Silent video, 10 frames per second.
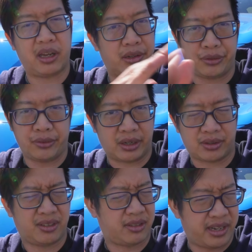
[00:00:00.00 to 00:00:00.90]

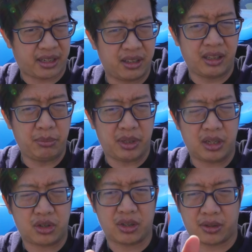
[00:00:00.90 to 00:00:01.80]
S2000 is technically
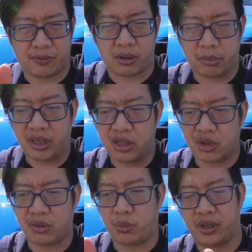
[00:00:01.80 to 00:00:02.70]
mid-engine, it's front
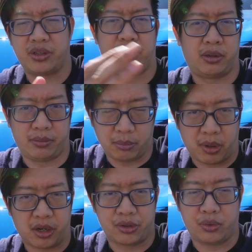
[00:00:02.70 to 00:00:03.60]
mid-engine, whereas the
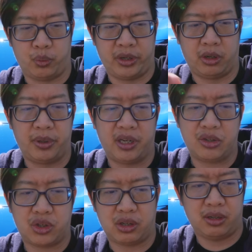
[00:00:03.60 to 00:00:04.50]
Boxster's rear
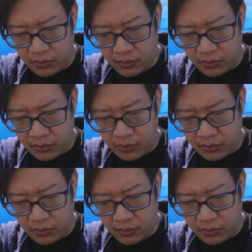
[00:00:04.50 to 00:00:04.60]
mid-engine.